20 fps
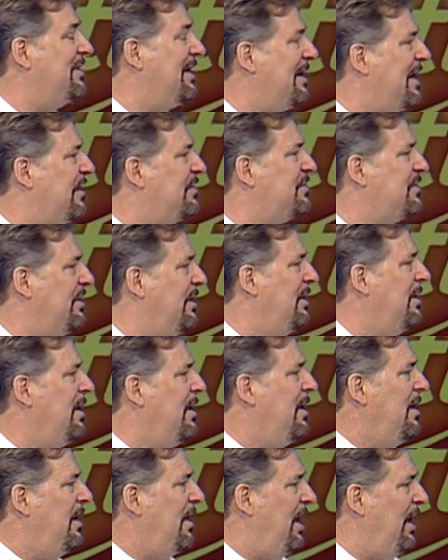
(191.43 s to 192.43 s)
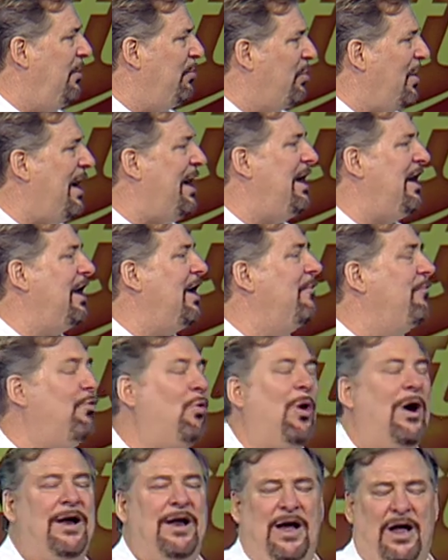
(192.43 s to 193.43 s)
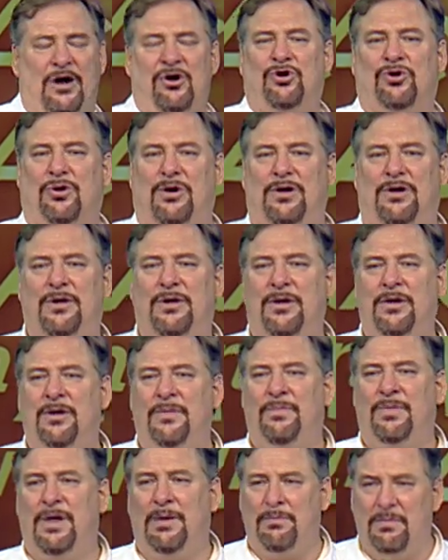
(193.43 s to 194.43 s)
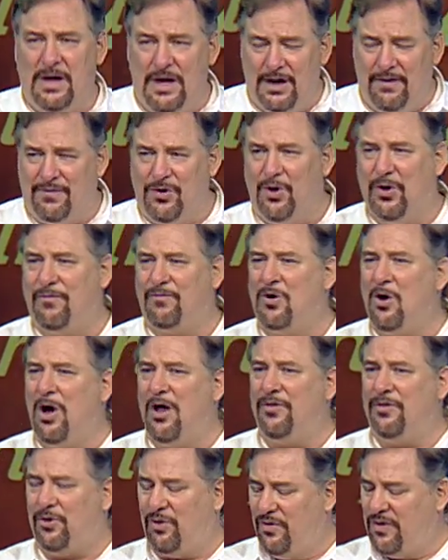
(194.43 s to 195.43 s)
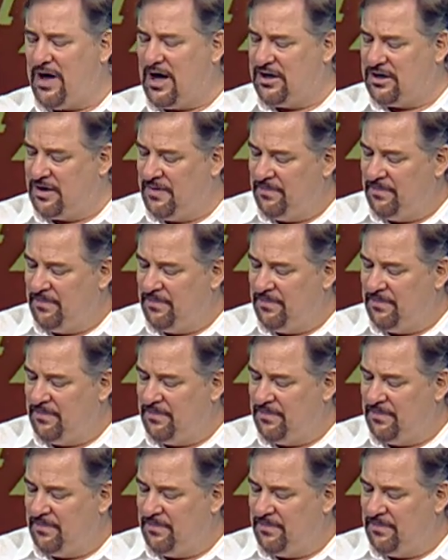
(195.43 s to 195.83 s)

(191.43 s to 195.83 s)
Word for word: It gets a, a rating of 100, and many of you have gone through that.